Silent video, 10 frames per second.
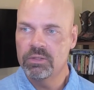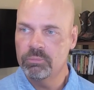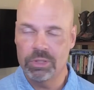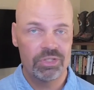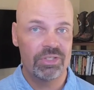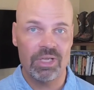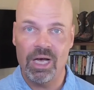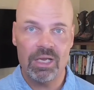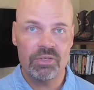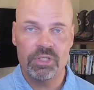which is
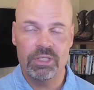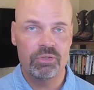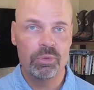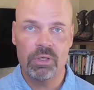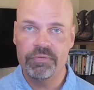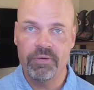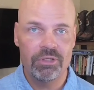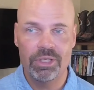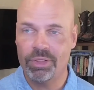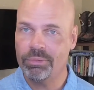honestly
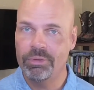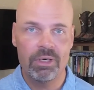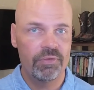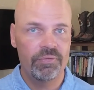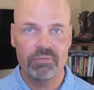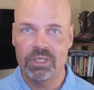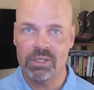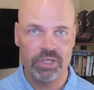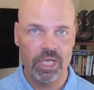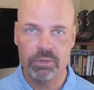250 to 350
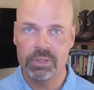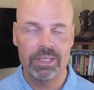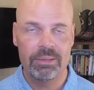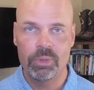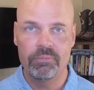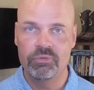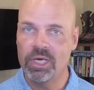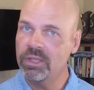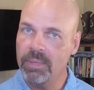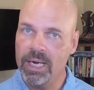dollars annually. We've
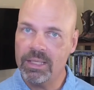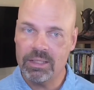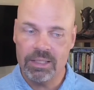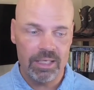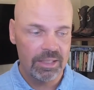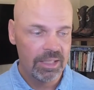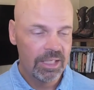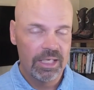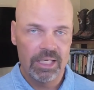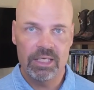done the math on that.
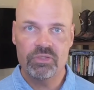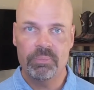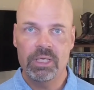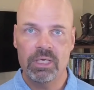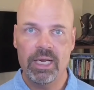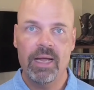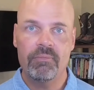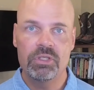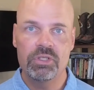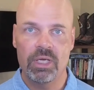It ends up being an
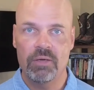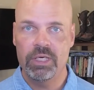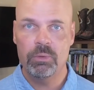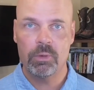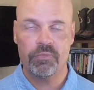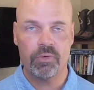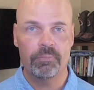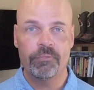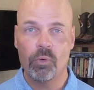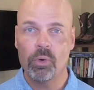average of anywhere from
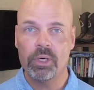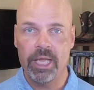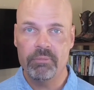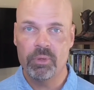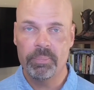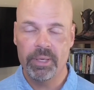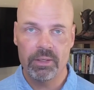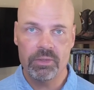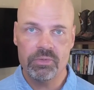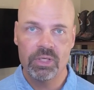four to eight
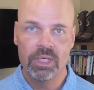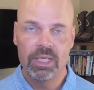repairs,